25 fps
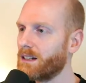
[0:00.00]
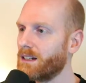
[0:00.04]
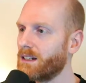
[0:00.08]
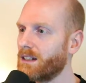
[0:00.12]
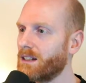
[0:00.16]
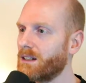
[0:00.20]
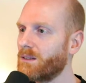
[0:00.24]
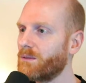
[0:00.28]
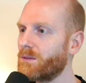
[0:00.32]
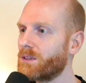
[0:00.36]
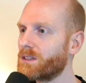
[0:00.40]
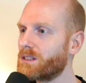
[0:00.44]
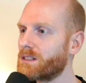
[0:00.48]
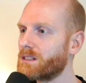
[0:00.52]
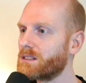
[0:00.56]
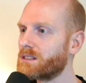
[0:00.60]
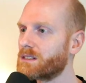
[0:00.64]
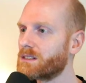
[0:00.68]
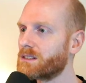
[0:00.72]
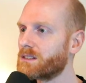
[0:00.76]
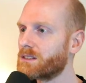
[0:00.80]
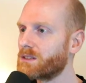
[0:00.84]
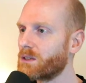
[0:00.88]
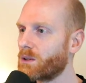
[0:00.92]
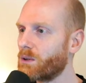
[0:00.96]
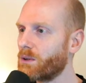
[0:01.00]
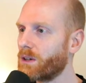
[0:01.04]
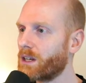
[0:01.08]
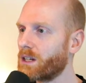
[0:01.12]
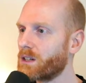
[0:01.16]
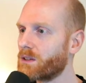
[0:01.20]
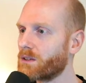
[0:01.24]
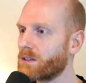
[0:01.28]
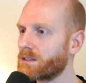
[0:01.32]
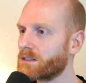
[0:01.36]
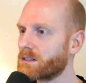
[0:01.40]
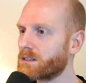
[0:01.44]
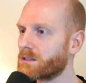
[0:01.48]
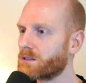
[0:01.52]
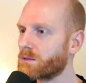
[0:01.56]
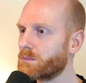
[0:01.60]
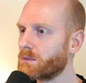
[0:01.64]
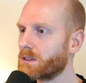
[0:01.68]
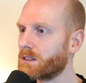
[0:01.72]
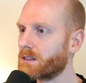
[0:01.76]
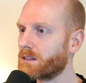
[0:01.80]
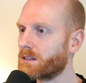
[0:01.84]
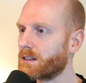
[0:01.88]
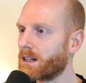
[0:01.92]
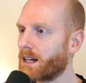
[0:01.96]
which is so interesting to
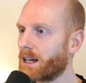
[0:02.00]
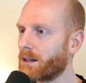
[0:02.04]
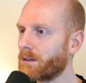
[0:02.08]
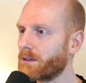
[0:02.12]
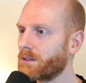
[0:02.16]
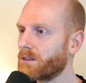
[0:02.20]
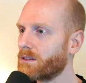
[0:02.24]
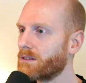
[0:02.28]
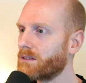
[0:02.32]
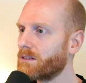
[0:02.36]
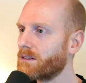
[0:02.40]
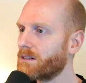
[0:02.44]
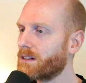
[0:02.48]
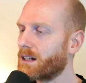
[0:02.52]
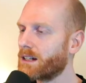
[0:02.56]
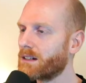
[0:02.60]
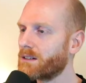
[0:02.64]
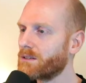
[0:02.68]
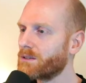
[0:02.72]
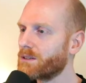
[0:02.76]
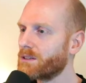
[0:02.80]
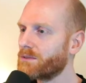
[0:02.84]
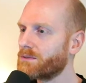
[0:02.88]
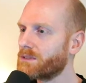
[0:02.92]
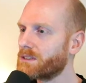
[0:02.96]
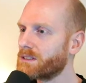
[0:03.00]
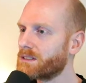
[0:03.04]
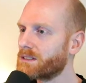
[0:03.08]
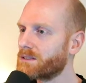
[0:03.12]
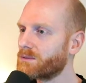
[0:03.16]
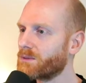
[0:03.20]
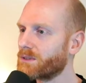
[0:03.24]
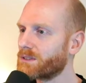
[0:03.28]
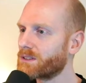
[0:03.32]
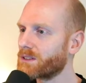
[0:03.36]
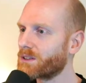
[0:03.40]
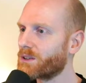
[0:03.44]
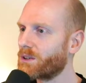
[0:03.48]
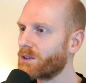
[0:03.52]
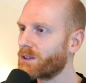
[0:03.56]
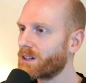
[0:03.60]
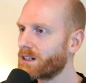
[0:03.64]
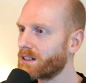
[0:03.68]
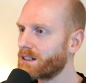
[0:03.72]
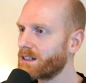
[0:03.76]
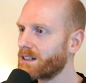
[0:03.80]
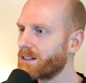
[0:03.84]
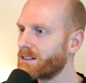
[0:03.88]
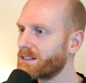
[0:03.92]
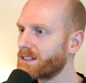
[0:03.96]
me. I don't know if this was a good
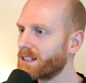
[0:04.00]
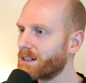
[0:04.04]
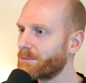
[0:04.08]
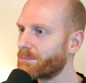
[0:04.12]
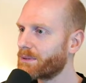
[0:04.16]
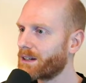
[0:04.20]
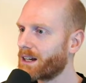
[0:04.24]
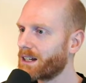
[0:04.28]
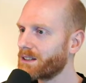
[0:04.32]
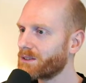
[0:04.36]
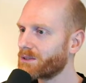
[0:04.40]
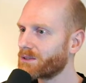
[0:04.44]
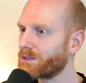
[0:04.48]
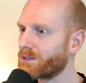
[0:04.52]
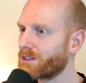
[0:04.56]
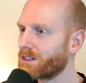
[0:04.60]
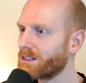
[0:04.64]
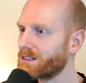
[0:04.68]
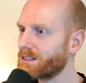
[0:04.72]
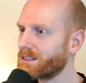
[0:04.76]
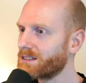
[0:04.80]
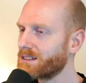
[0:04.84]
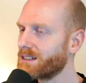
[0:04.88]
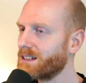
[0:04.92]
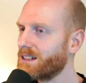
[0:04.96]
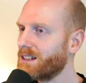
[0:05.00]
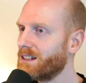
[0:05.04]
idea on their part or not,